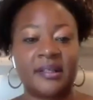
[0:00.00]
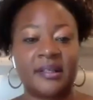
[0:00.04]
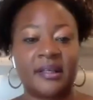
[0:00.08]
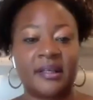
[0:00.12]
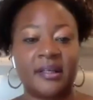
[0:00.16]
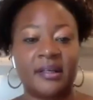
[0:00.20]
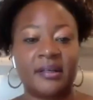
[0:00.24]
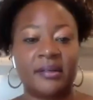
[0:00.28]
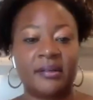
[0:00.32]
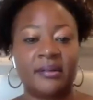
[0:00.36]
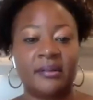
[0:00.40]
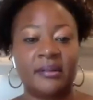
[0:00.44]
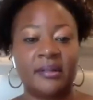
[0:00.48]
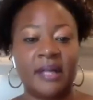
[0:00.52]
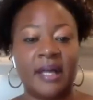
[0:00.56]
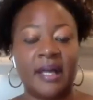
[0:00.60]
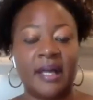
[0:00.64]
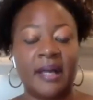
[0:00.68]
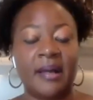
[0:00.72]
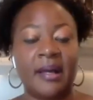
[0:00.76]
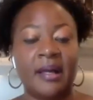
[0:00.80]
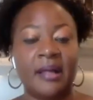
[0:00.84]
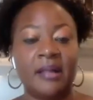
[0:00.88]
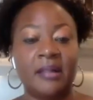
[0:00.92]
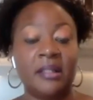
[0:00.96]
gail
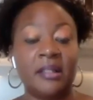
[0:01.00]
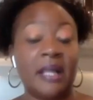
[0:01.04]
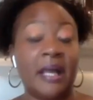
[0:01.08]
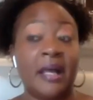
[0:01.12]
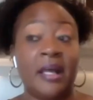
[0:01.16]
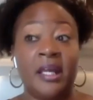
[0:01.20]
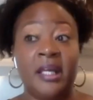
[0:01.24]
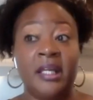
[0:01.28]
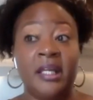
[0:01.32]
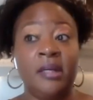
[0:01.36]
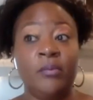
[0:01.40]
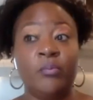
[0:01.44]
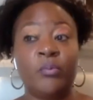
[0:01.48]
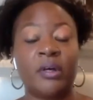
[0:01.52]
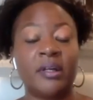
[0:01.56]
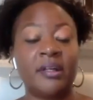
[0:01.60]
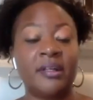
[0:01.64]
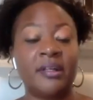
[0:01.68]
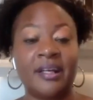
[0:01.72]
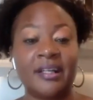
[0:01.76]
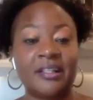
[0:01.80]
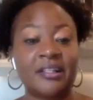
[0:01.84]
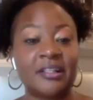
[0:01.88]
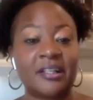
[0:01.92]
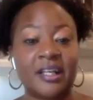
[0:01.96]
I, I,
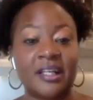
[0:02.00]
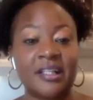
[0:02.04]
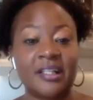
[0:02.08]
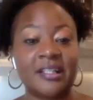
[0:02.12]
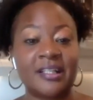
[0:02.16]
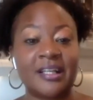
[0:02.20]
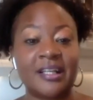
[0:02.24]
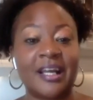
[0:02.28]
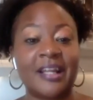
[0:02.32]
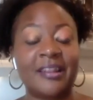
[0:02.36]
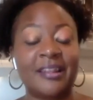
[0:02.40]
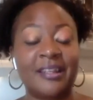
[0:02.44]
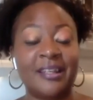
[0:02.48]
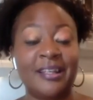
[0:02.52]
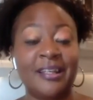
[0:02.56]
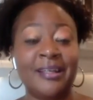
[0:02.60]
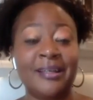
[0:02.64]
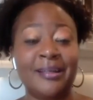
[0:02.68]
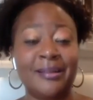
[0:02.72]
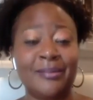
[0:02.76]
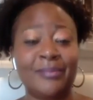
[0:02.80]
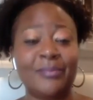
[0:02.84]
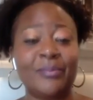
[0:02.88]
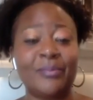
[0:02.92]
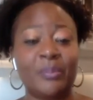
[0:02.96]
anyone in education i think
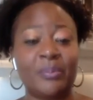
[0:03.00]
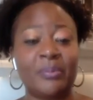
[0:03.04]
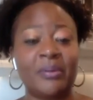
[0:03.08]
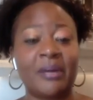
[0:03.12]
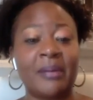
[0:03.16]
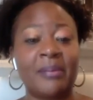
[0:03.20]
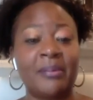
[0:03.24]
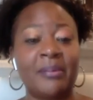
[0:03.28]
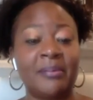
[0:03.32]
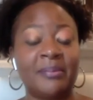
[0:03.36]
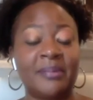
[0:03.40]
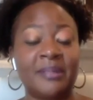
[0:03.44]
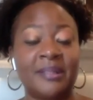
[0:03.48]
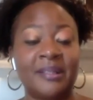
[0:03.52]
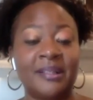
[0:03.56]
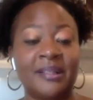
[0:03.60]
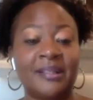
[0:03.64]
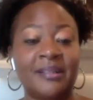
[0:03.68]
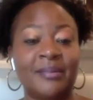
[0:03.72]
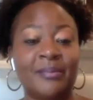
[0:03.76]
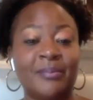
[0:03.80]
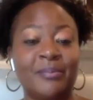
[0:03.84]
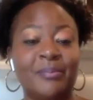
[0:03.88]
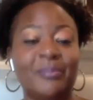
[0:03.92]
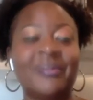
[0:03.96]
will
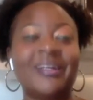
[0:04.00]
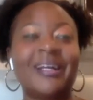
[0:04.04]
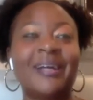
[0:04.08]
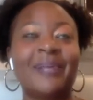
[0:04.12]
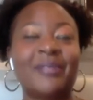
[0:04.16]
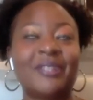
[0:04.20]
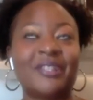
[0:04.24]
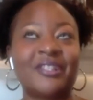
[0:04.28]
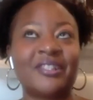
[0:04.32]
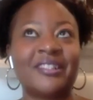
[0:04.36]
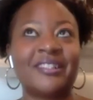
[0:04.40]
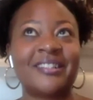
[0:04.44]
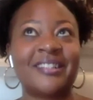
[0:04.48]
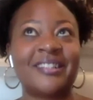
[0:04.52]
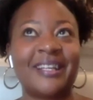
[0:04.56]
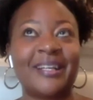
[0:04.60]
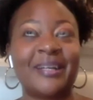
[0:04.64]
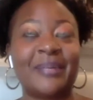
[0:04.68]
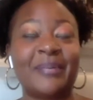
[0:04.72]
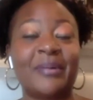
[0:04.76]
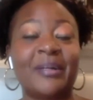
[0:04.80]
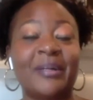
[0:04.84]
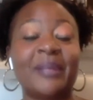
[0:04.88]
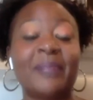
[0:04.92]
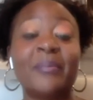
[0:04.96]
probably i shouldn't say
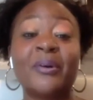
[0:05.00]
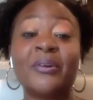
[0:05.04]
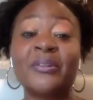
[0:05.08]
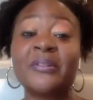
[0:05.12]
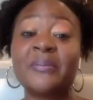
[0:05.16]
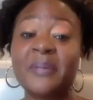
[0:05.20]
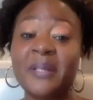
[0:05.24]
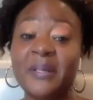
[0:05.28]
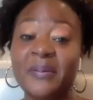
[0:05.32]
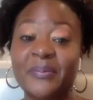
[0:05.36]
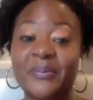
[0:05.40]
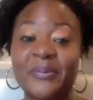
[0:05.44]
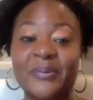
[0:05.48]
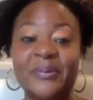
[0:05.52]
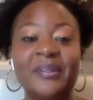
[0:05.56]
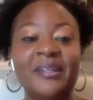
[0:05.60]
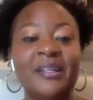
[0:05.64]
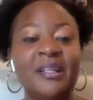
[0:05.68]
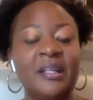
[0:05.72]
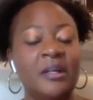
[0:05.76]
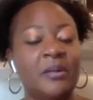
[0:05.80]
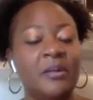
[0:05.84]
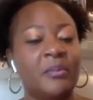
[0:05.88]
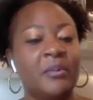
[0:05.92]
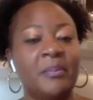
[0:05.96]
anyone most people
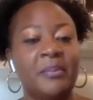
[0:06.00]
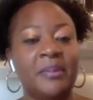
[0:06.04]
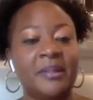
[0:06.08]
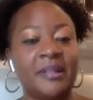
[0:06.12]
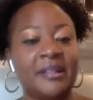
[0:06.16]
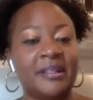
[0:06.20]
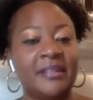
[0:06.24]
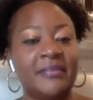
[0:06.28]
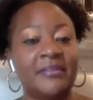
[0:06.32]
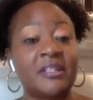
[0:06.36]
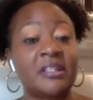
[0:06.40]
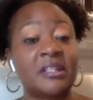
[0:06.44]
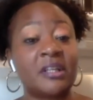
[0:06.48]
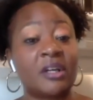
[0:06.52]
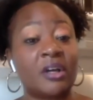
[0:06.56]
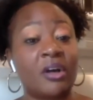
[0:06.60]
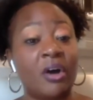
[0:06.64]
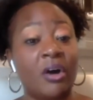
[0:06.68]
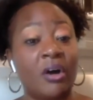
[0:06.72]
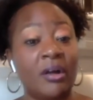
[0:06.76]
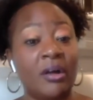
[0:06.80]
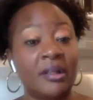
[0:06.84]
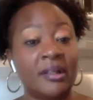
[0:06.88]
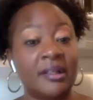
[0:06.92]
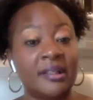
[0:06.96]
would believe it's a
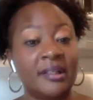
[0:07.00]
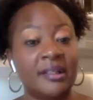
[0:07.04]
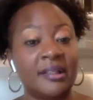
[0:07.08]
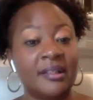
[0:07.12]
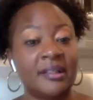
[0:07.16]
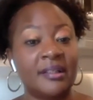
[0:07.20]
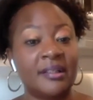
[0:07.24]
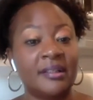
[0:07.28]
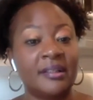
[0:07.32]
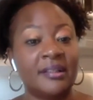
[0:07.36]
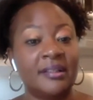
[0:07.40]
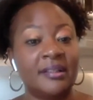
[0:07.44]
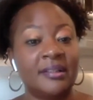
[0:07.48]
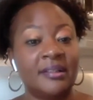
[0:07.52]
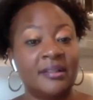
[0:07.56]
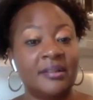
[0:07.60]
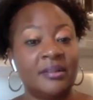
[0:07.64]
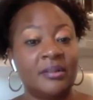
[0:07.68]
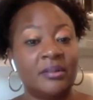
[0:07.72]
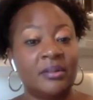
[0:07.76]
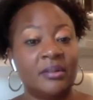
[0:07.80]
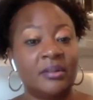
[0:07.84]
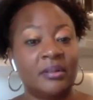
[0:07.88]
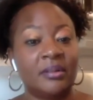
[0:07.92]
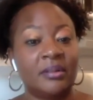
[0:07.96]
calling
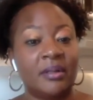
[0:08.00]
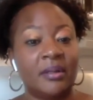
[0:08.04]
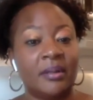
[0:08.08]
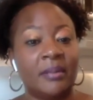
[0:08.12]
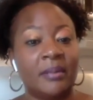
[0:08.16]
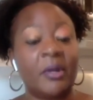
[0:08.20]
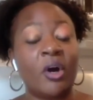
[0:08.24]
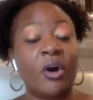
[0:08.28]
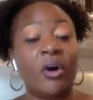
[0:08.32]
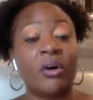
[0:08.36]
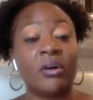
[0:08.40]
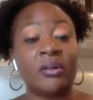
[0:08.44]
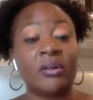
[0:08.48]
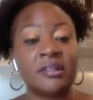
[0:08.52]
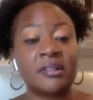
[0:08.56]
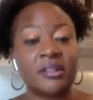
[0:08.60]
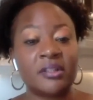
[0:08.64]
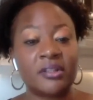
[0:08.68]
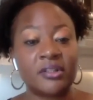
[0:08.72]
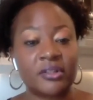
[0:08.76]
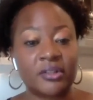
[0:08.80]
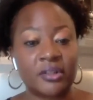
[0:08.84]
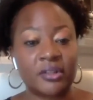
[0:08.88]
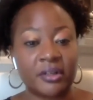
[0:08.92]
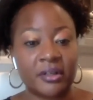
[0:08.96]
i'm called to
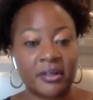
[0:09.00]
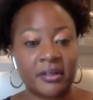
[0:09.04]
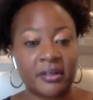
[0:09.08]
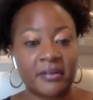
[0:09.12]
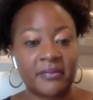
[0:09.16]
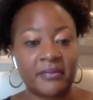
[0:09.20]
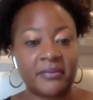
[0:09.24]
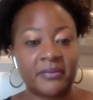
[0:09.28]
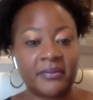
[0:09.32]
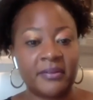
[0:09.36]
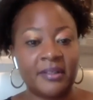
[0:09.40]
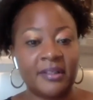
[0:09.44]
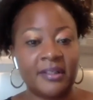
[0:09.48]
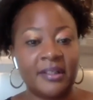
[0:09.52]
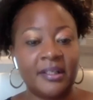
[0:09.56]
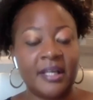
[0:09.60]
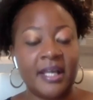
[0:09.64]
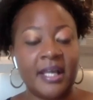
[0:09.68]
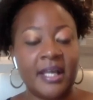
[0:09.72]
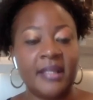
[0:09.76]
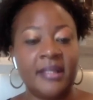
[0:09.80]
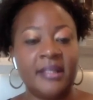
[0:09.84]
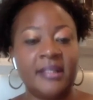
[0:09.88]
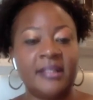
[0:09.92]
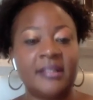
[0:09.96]
serve
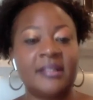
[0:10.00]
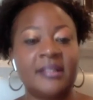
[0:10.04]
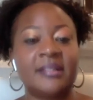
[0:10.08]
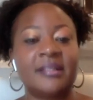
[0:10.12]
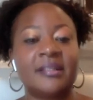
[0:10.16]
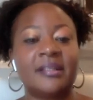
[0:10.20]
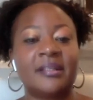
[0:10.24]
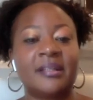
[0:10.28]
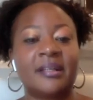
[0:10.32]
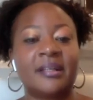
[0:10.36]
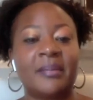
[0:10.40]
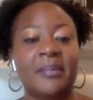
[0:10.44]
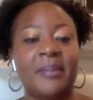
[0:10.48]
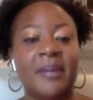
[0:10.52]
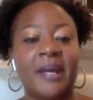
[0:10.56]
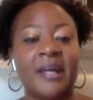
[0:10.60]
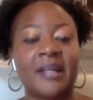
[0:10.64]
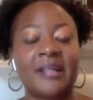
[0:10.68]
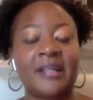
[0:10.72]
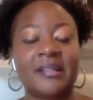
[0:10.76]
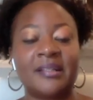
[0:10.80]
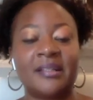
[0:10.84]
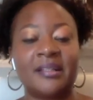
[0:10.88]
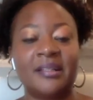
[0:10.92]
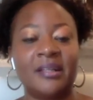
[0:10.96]
and this is the
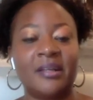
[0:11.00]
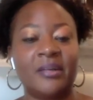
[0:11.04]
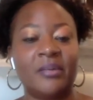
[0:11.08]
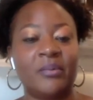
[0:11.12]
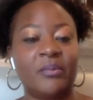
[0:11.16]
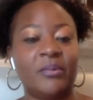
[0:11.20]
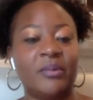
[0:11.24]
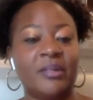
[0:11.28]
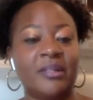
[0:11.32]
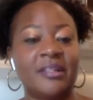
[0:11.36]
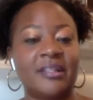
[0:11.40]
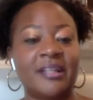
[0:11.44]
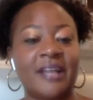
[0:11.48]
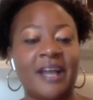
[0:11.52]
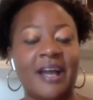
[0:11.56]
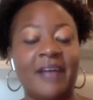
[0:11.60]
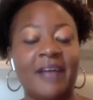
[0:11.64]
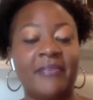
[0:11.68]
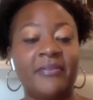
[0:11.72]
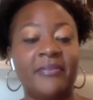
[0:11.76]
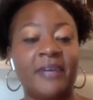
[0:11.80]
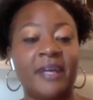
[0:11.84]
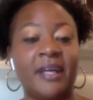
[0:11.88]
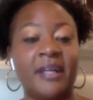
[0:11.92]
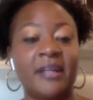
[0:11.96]
capacity in which i
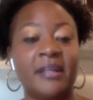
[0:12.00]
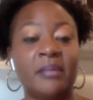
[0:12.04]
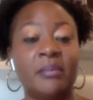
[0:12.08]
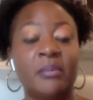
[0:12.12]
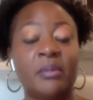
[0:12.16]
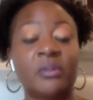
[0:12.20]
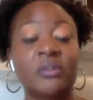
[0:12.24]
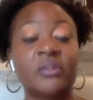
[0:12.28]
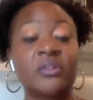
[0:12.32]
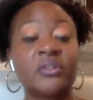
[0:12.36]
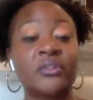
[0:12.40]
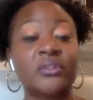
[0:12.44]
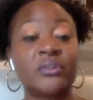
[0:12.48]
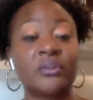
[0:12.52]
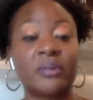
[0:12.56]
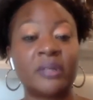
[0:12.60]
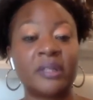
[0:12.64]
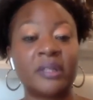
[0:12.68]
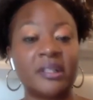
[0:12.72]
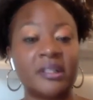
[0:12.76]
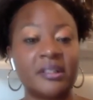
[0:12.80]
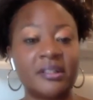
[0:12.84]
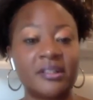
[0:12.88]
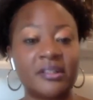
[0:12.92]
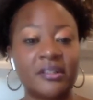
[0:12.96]
find the most joy
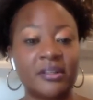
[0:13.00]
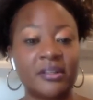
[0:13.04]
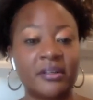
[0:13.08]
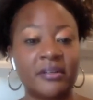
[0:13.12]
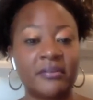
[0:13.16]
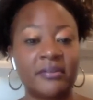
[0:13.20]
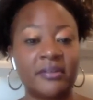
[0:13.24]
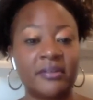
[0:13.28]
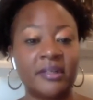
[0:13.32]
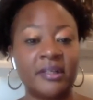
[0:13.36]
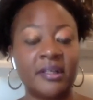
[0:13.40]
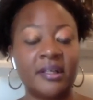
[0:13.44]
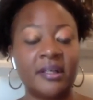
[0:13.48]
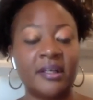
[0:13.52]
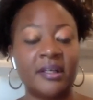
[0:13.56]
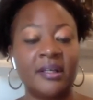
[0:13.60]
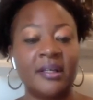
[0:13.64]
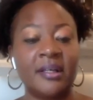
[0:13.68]
in serving